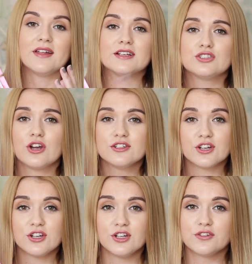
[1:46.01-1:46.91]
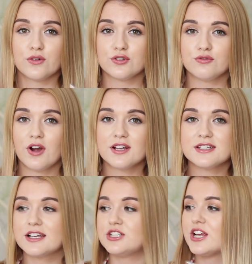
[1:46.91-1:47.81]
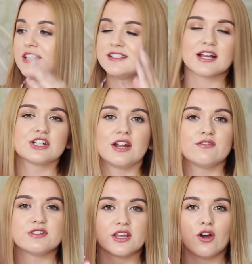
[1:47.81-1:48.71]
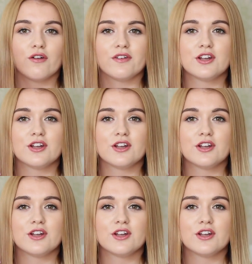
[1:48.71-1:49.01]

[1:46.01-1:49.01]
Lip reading: They're so useful to writing because you can section everything off,